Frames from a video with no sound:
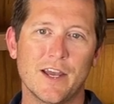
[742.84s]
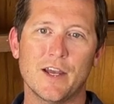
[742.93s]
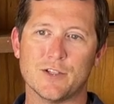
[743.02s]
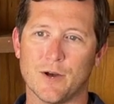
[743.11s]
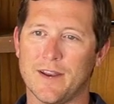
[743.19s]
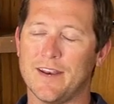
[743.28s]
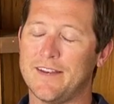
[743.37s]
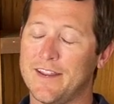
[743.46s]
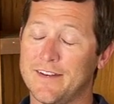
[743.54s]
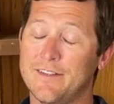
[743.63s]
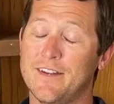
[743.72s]
So
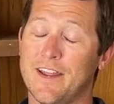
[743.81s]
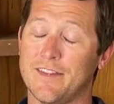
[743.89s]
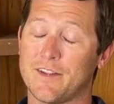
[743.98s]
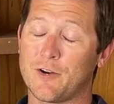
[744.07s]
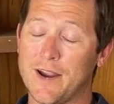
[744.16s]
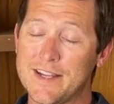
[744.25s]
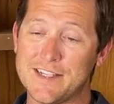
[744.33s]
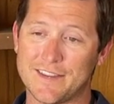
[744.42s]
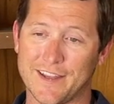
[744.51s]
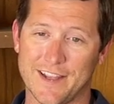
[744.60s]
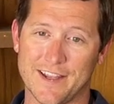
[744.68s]
and the crazy
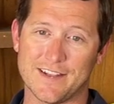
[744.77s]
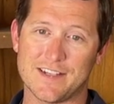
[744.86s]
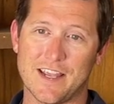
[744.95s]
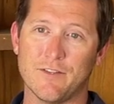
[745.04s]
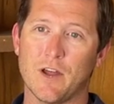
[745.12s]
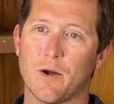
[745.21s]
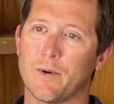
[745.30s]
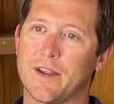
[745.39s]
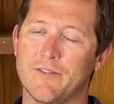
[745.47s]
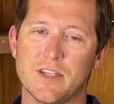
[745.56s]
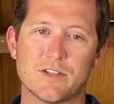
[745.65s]
thing is, even though we're
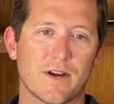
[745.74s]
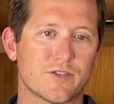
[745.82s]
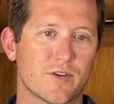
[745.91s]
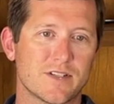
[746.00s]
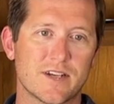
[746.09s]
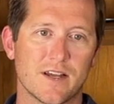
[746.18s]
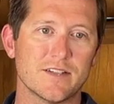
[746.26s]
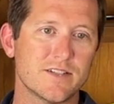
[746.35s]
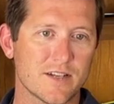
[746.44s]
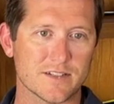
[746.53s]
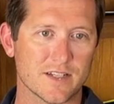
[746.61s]
giving these restaurants tons
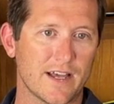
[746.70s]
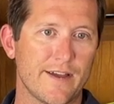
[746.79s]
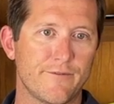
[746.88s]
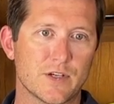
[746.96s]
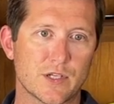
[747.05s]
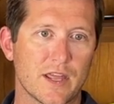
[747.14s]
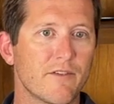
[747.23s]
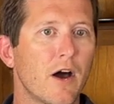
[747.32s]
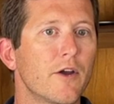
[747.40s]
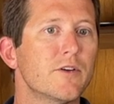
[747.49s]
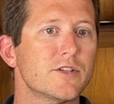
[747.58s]
and tons of lionfish and they have
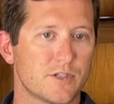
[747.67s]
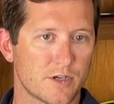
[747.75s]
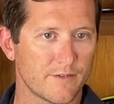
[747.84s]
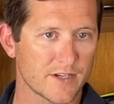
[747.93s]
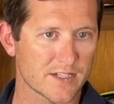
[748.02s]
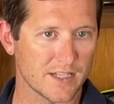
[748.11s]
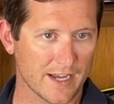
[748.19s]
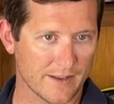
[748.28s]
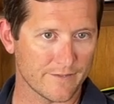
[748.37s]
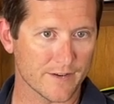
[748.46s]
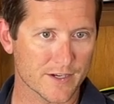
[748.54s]
hundreds of servings of
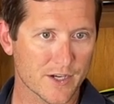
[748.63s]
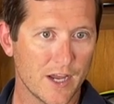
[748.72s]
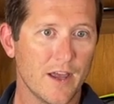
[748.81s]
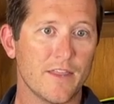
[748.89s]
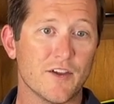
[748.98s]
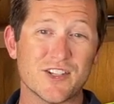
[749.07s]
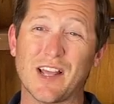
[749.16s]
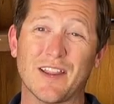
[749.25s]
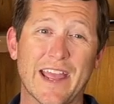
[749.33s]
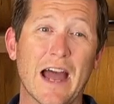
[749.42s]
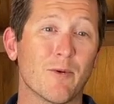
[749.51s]
lionfish, they're
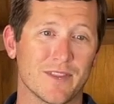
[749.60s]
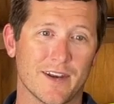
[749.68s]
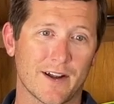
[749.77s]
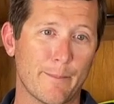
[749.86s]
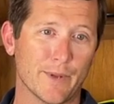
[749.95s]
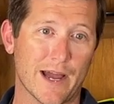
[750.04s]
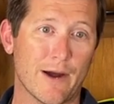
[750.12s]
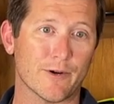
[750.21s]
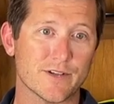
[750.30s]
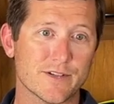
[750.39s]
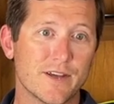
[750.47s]
selling out within a couple
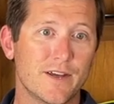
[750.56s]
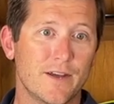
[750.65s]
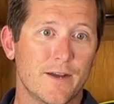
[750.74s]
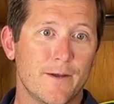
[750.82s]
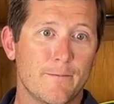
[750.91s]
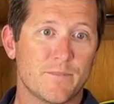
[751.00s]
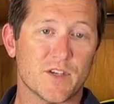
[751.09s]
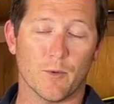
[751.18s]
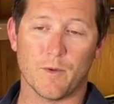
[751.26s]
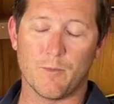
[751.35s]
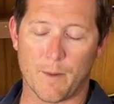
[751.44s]
hours.
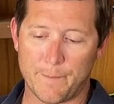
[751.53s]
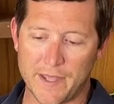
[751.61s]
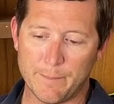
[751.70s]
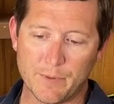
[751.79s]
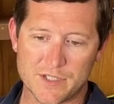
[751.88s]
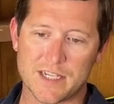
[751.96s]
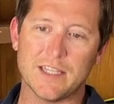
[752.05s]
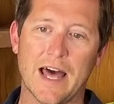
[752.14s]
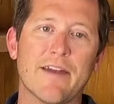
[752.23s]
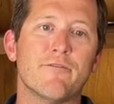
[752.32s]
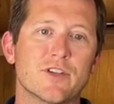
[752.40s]
So when people see
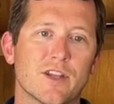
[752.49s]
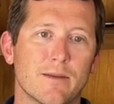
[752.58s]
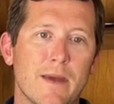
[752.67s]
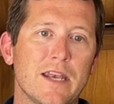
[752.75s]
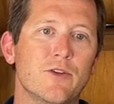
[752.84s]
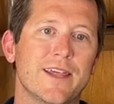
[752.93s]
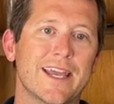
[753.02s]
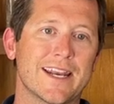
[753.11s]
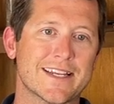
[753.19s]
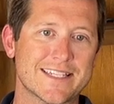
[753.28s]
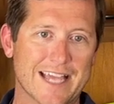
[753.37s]
lionfish on the menu, they
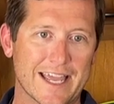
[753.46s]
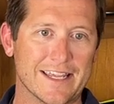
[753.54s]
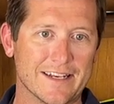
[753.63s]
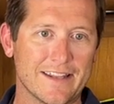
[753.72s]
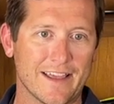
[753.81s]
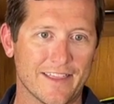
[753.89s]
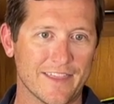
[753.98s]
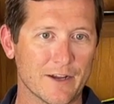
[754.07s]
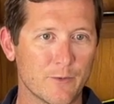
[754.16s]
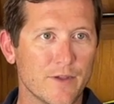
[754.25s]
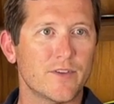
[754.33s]
get excited. I
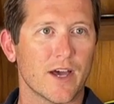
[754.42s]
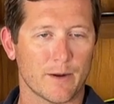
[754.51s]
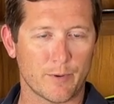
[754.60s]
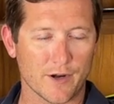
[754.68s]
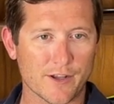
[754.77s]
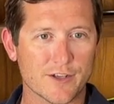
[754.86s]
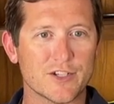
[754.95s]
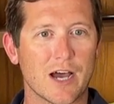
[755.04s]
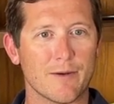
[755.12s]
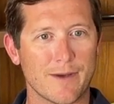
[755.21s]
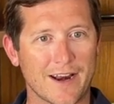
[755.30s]
think we've done a pretty good
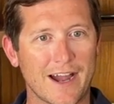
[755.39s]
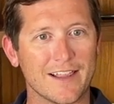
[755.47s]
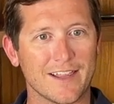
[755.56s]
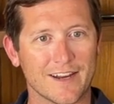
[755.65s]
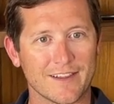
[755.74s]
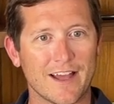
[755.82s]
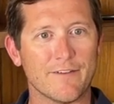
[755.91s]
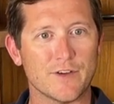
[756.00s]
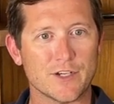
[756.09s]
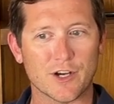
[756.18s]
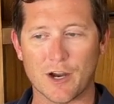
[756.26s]
job about highlighting
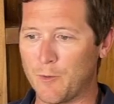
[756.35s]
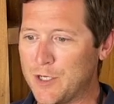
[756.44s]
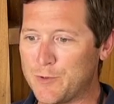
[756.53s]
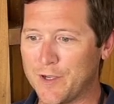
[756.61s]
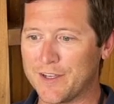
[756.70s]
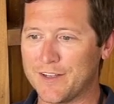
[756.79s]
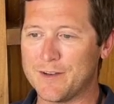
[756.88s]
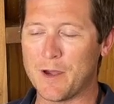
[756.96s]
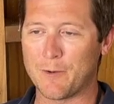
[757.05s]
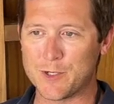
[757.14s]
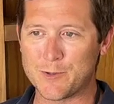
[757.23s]
lionfish here. I wish we
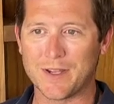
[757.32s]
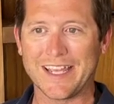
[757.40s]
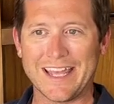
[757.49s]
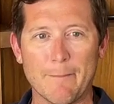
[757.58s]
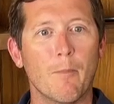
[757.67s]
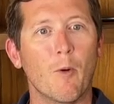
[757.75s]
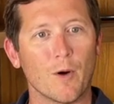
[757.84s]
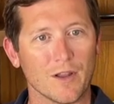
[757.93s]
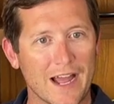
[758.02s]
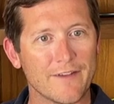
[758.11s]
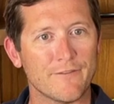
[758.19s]
could get more
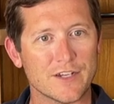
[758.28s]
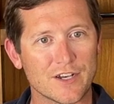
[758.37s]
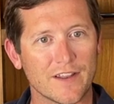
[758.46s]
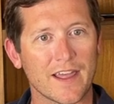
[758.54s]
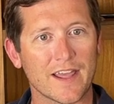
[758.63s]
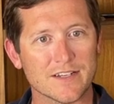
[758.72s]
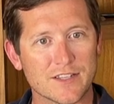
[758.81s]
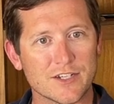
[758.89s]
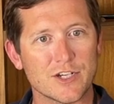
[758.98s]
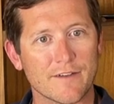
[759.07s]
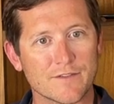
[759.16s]
lionfish into the hands of
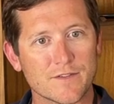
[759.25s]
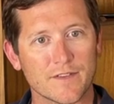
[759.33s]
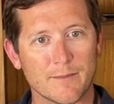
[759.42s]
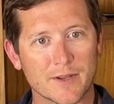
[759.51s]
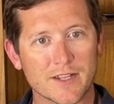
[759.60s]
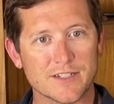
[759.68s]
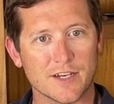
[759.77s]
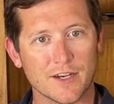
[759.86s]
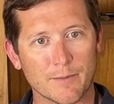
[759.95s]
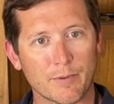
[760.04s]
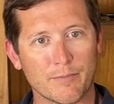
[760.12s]
the chefs for them to
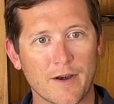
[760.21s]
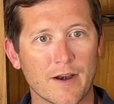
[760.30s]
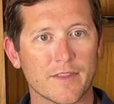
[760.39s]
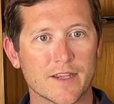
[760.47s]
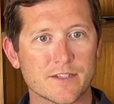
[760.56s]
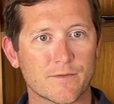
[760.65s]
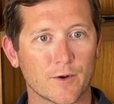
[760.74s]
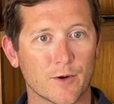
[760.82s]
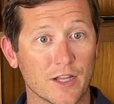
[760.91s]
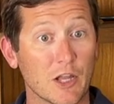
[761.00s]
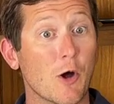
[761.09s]
continue to prepare this
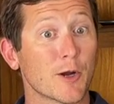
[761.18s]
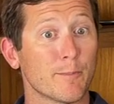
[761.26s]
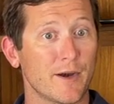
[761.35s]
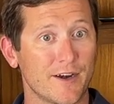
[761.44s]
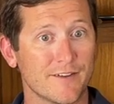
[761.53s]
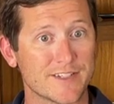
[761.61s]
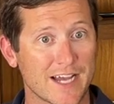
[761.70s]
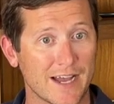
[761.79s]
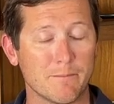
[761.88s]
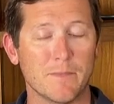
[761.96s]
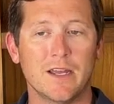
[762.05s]
for a longer period of
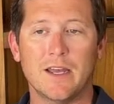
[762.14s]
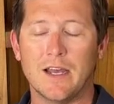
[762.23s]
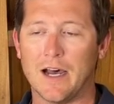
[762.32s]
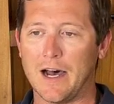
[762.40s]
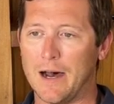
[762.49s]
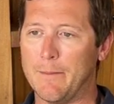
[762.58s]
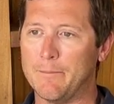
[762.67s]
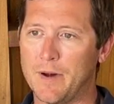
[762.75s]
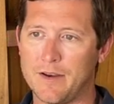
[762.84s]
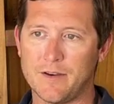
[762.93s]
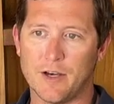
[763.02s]
time.
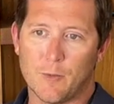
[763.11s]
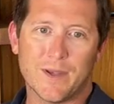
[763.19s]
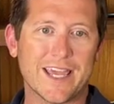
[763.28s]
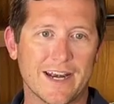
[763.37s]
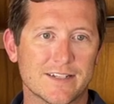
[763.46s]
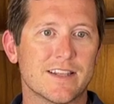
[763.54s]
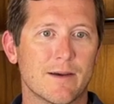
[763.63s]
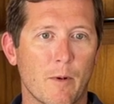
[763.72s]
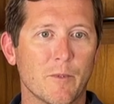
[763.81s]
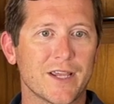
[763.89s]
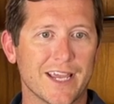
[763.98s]
But you know, we get it to them
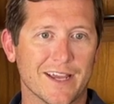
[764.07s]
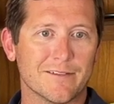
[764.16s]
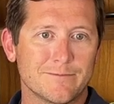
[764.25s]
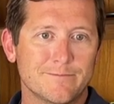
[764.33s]
when we can.